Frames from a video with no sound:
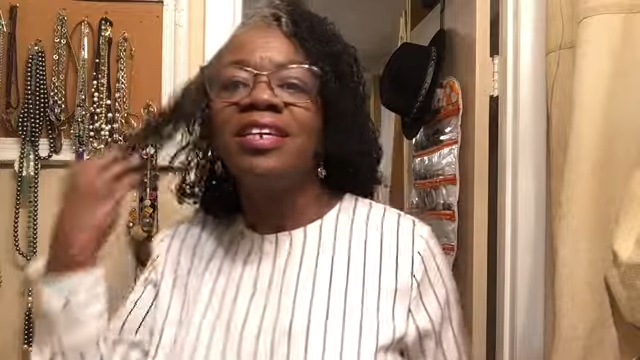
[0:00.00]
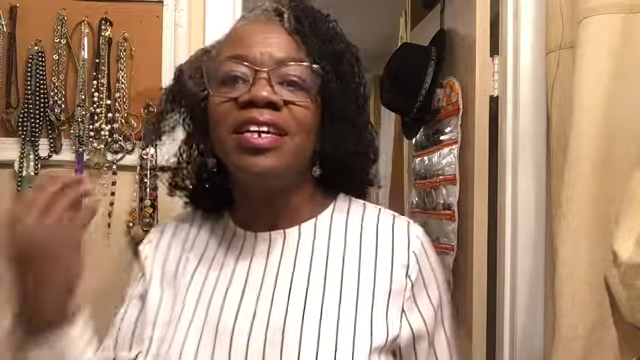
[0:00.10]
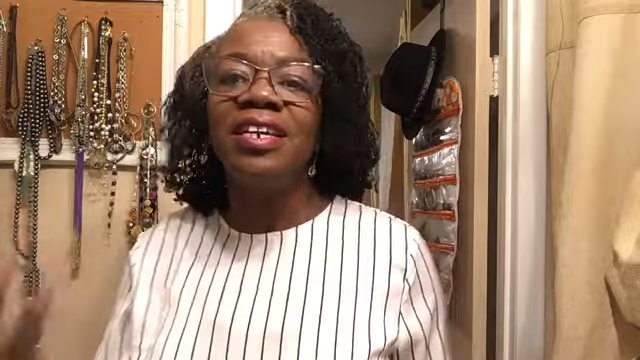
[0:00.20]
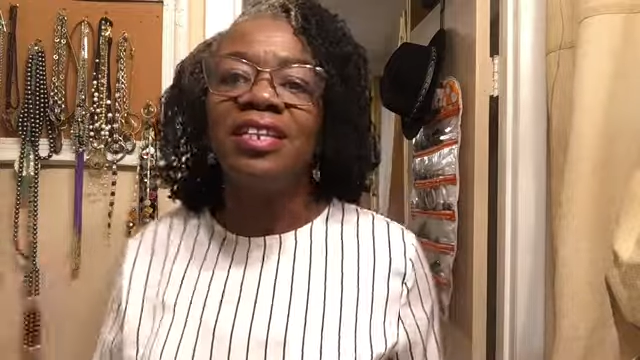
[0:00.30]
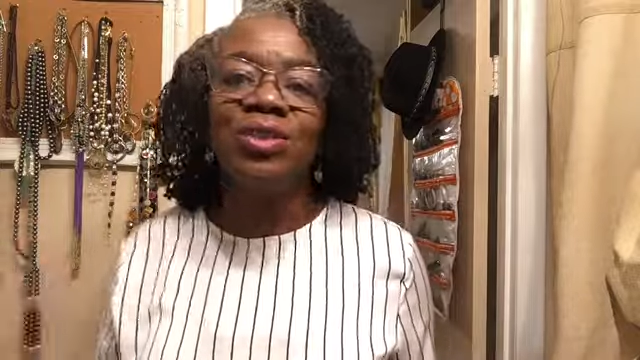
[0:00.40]

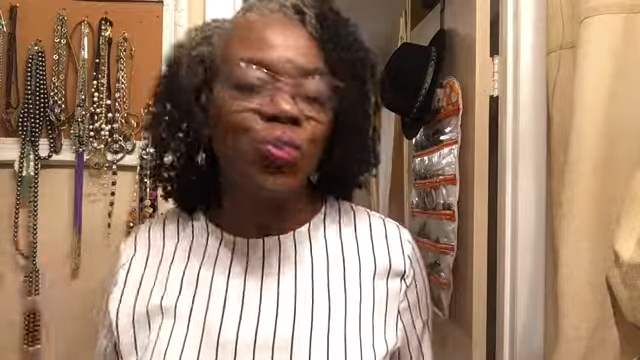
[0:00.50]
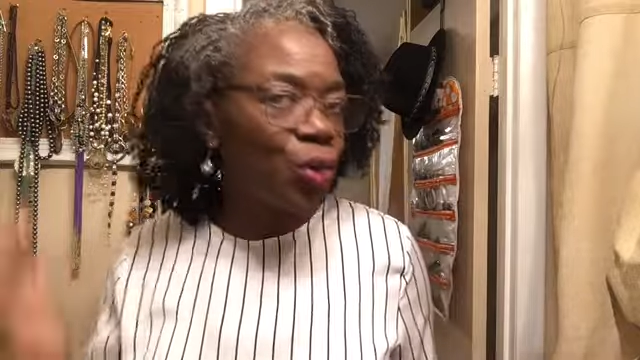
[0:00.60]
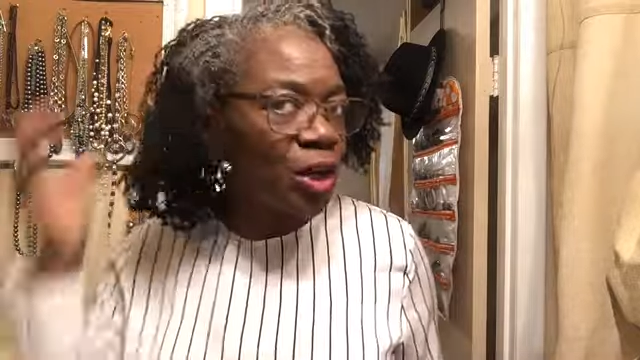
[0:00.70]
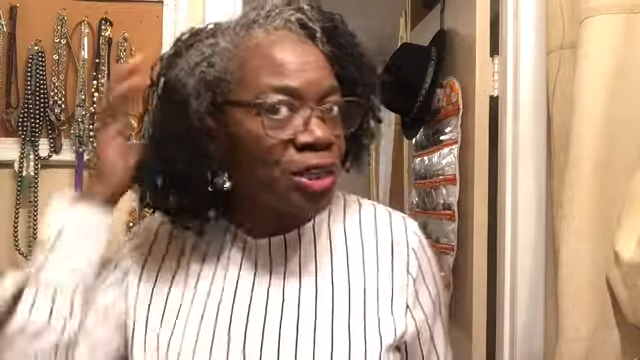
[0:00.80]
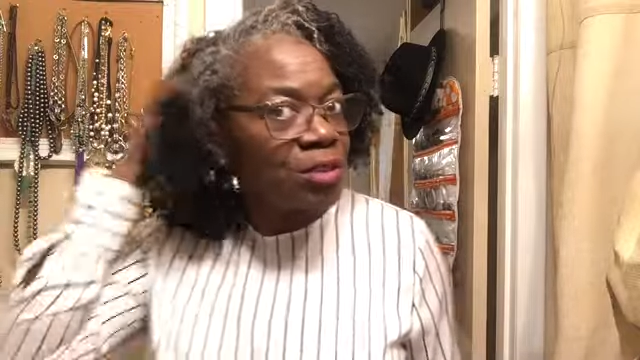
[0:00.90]
It is
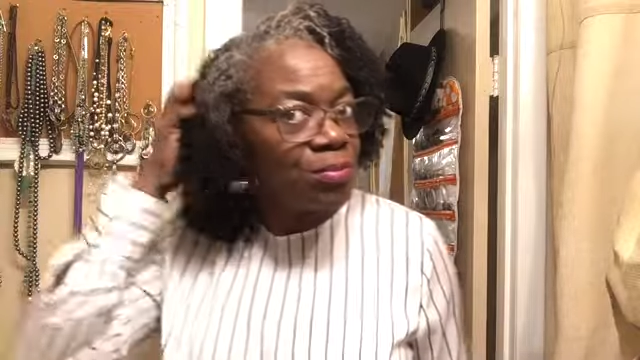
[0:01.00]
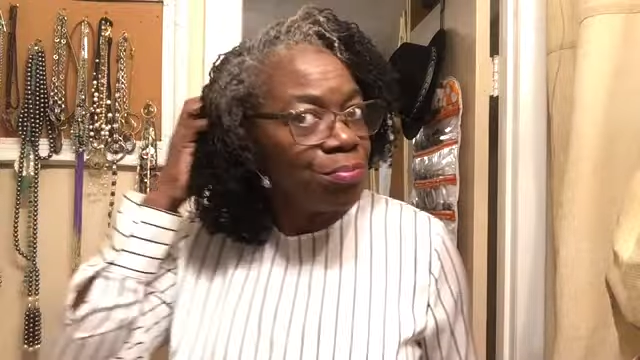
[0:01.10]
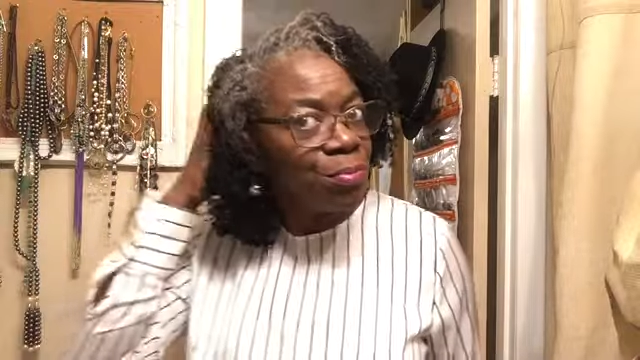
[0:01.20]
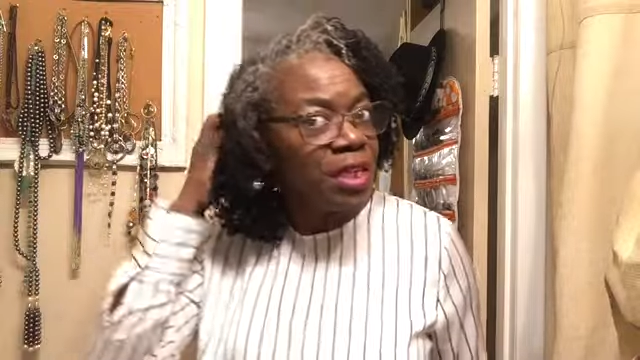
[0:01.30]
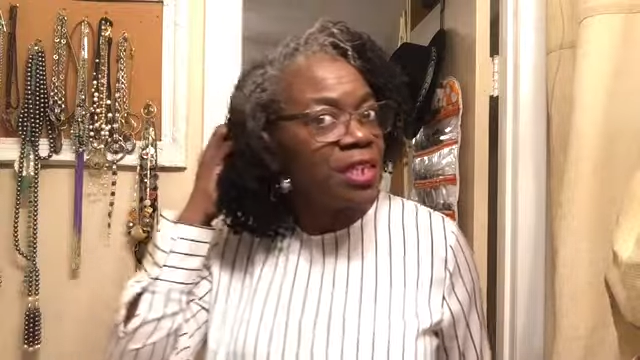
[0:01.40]
one
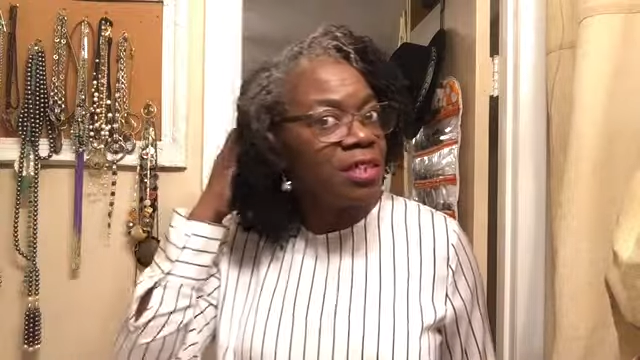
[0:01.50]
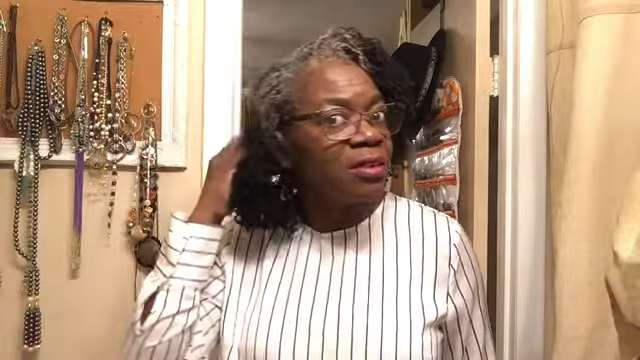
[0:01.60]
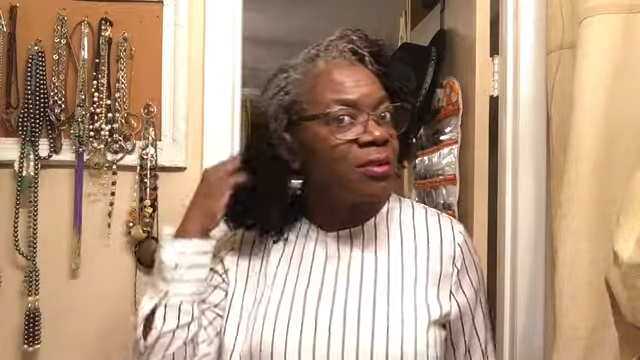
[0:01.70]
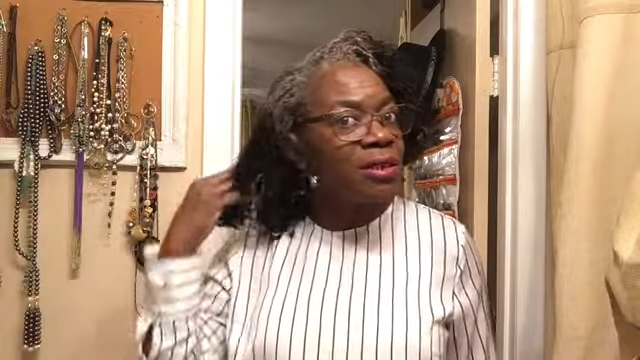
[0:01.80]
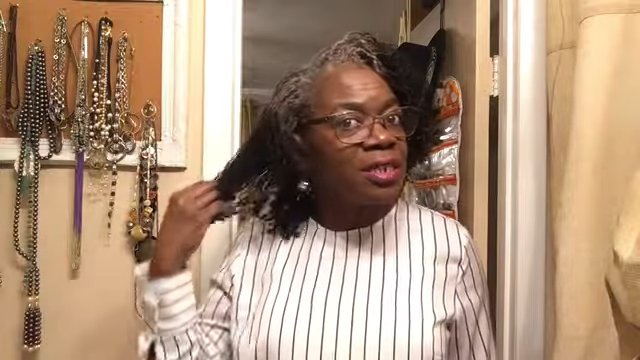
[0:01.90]
minute
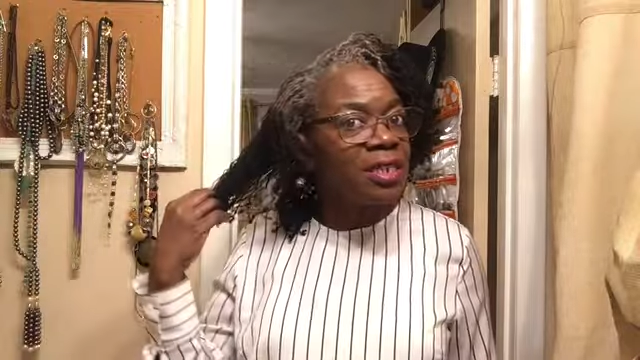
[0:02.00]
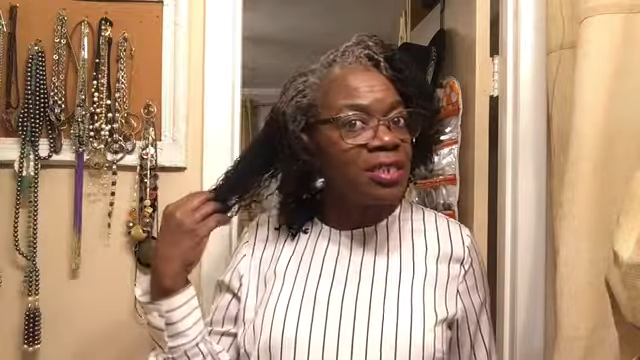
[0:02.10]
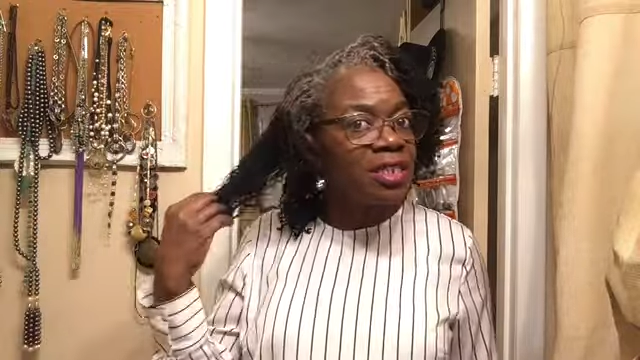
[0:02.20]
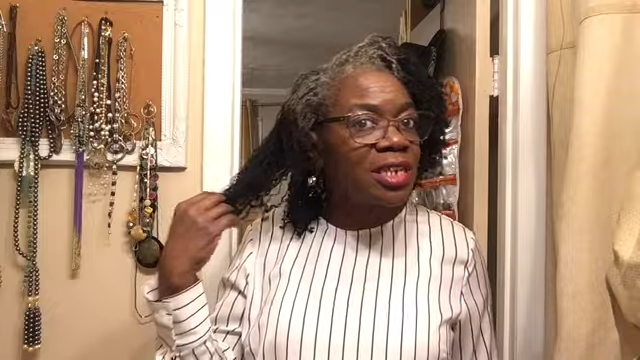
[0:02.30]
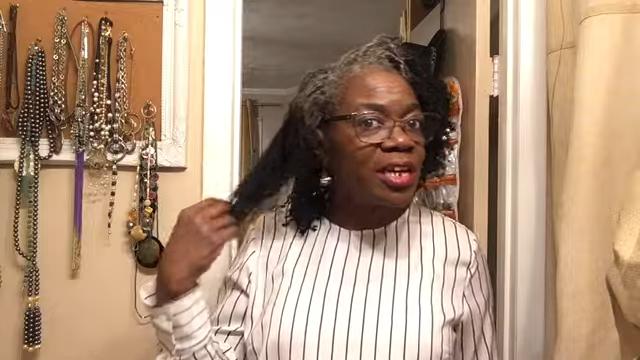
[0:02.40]
and ten
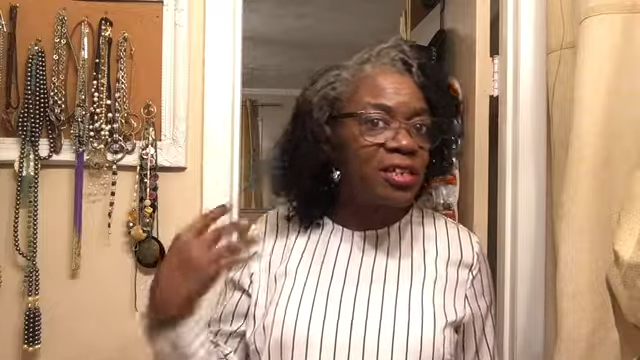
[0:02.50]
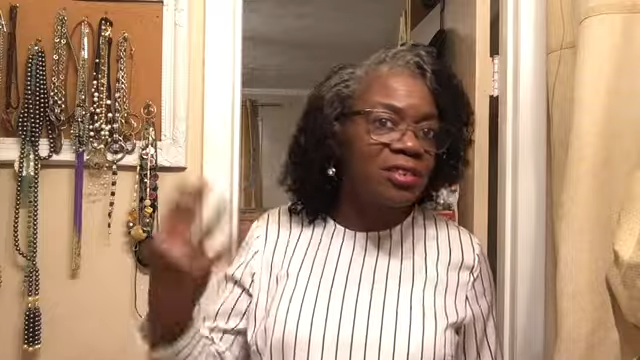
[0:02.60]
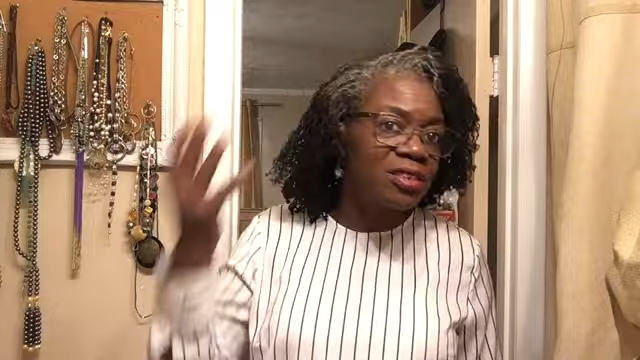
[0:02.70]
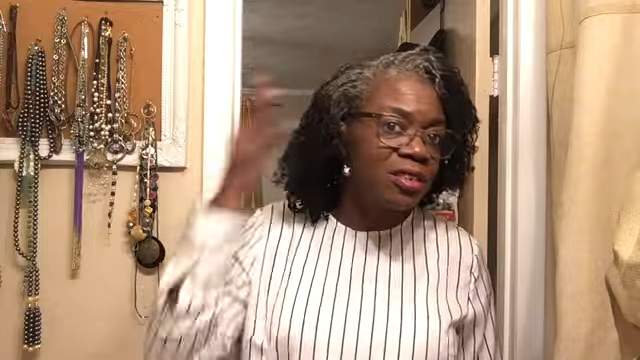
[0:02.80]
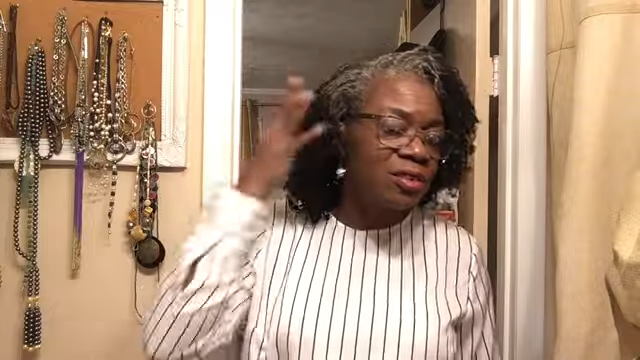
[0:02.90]
seconds,